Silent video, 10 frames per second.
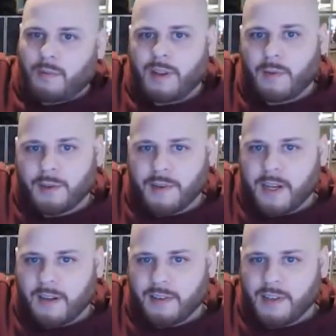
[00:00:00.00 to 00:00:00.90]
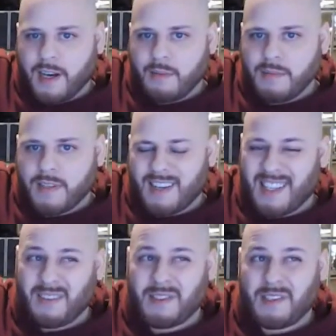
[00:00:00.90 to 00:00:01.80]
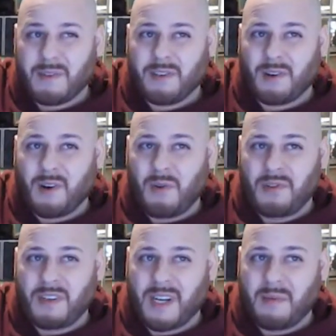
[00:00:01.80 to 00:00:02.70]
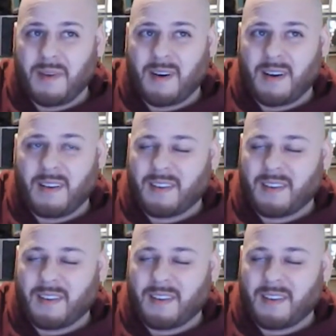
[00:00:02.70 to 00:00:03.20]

one of the original English dubs. I actually think it was the original Ocean dub, to be honest,